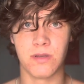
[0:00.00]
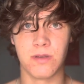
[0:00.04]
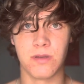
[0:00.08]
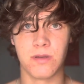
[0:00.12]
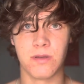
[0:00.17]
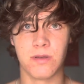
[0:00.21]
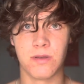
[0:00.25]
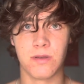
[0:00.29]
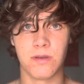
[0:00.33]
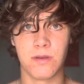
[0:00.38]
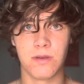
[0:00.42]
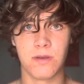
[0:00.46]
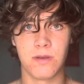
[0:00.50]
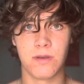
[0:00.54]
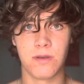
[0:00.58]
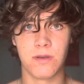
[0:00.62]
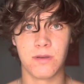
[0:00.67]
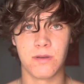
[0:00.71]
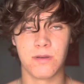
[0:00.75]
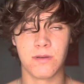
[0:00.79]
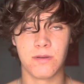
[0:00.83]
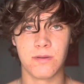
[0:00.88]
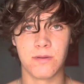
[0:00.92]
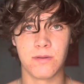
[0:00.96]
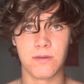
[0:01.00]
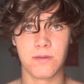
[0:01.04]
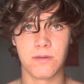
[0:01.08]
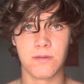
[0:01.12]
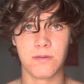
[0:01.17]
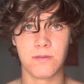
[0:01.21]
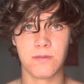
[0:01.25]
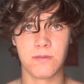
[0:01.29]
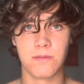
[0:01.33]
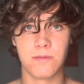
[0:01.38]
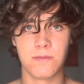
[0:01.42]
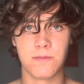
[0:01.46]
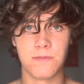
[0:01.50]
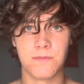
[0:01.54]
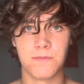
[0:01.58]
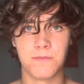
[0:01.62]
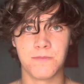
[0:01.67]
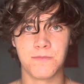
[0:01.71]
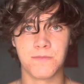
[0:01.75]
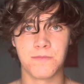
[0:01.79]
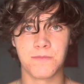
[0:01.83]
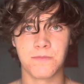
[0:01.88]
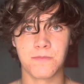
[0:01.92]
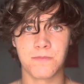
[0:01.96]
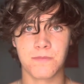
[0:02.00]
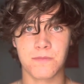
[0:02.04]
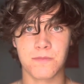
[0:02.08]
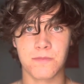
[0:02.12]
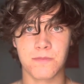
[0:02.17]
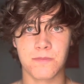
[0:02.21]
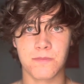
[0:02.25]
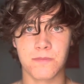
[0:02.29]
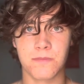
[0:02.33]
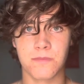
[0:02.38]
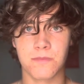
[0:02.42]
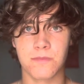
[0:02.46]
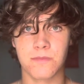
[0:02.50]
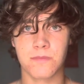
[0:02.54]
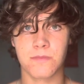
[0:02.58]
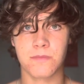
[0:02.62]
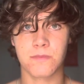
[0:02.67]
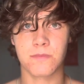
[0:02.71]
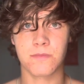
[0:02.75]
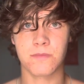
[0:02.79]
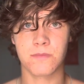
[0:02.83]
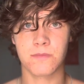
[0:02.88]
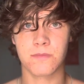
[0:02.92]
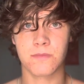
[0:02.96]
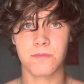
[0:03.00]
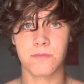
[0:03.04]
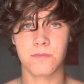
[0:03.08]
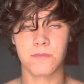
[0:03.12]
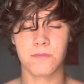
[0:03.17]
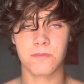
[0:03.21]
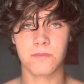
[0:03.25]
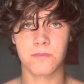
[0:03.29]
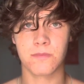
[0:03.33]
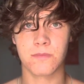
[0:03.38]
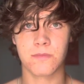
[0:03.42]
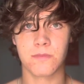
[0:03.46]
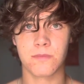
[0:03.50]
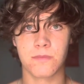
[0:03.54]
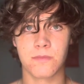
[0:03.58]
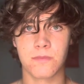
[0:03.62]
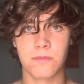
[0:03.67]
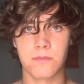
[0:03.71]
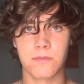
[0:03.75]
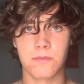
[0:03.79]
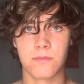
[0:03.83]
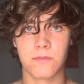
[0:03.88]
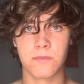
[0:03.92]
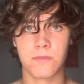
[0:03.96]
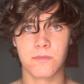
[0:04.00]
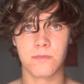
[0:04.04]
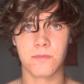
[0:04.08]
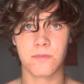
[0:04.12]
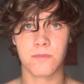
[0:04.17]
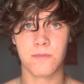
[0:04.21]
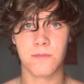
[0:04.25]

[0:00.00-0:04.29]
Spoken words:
(silence)